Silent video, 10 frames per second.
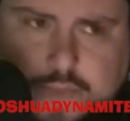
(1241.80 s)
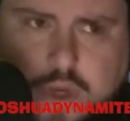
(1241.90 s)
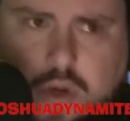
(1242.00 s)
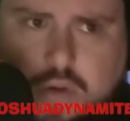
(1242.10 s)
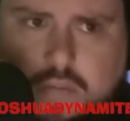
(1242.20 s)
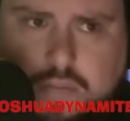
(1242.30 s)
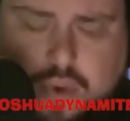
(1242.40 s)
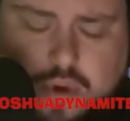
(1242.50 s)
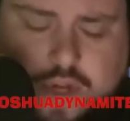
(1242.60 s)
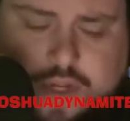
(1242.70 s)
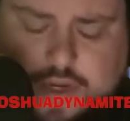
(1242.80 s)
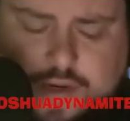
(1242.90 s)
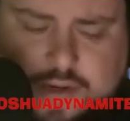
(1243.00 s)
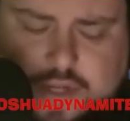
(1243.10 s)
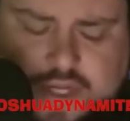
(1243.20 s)
Oh boy,
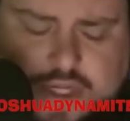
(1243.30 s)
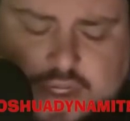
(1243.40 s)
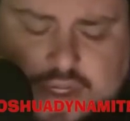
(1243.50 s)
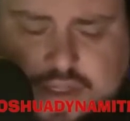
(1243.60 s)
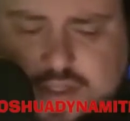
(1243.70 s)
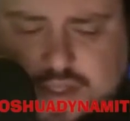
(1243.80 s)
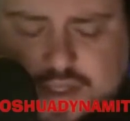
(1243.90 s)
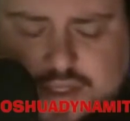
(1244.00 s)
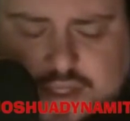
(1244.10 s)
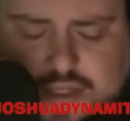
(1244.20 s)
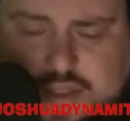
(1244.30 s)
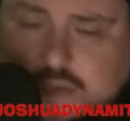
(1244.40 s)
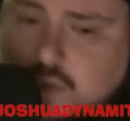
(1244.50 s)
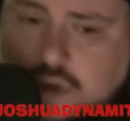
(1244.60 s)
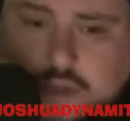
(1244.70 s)
like it's
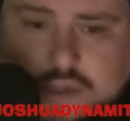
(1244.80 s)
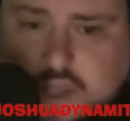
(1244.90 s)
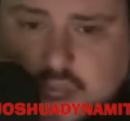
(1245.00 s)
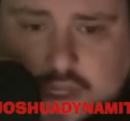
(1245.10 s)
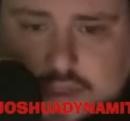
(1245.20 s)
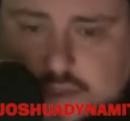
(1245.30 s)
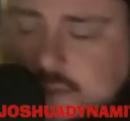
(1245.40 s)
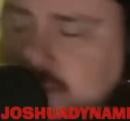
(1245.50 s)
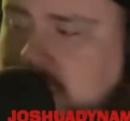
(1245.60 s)
just one of those things.